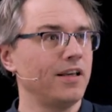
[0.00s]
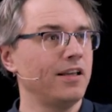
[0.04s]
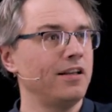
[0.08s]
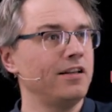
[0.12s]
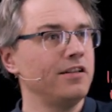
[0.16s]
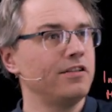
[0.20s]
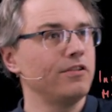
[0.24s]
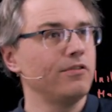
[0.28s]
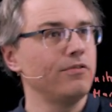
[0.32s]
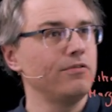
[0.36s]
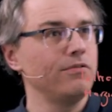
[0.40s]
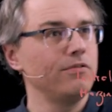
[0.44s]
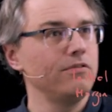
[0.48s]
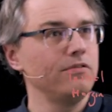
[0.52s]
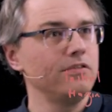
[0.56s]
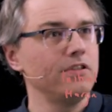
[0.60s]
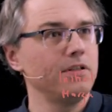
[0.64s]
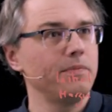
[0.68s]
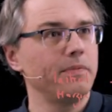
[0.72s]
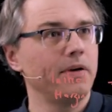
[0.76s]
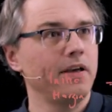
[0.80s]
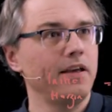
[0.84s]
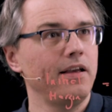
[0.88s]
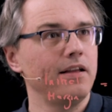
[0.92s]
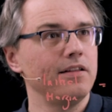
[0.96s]
and it all
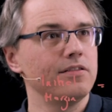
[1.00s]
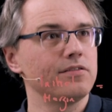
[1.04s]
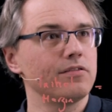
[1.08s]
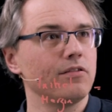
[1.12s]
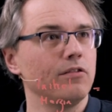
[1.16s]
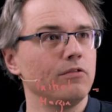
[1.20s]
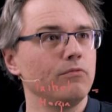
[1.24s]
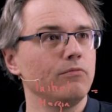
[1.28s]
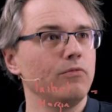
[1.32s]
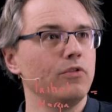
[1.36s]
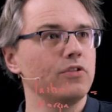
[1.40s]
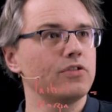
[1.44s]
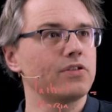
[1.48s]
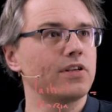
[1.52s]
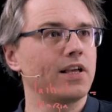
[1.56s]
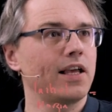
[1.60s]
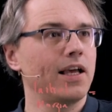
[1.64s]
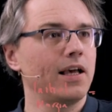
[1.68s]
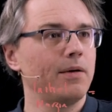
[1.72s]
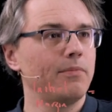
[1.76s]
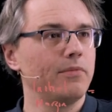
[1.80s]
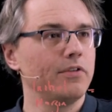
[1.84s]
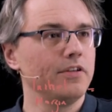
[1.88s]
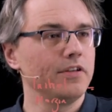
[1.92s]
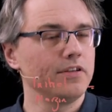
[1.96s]
depends on what's
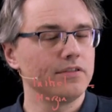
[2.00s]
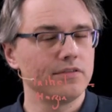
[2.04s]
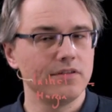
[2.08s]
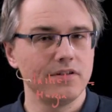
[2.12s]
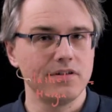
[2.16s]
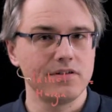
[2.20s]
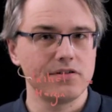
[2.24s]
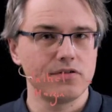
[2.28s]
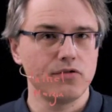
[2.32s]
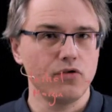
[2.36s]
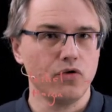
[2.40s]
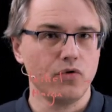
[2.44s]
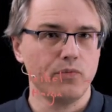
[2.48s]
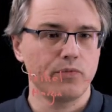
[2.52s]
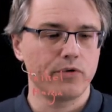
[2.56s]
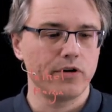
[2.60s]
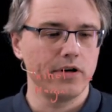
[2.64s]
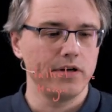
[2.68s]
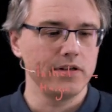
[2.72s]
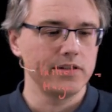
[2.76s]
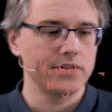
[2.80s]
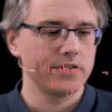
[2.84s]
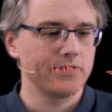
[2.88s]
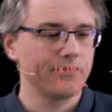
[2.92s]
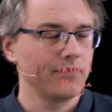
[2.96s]
happening to the stock
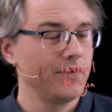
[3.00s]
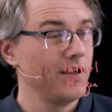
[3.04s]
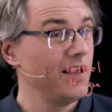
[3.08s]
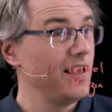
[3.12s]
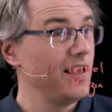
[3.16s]
price.